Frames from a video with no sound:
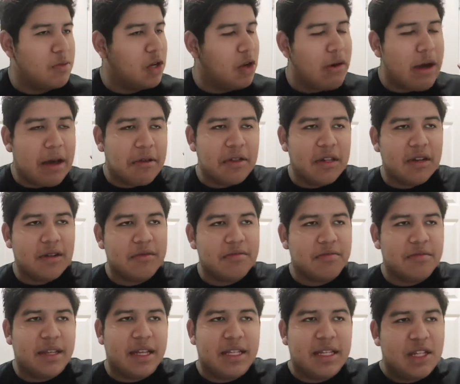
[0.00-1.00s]
Go out there,
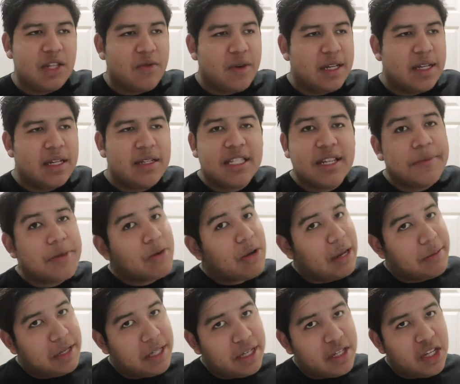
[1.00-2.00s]
listen to it,
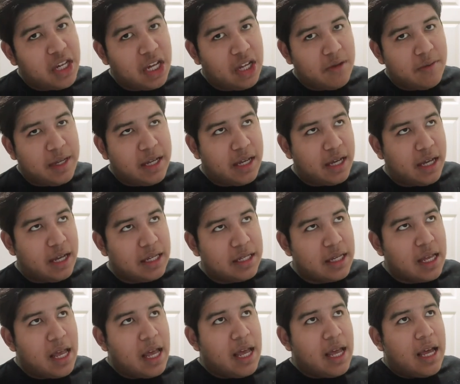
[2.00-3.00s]
subscribe to the channel,
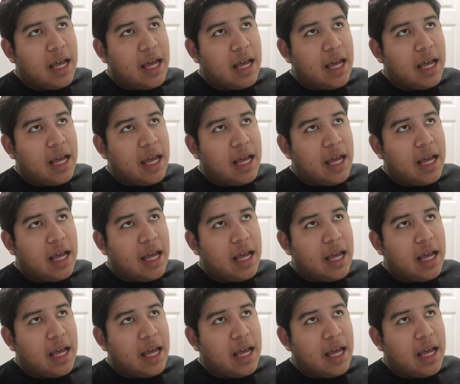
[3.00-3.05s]
because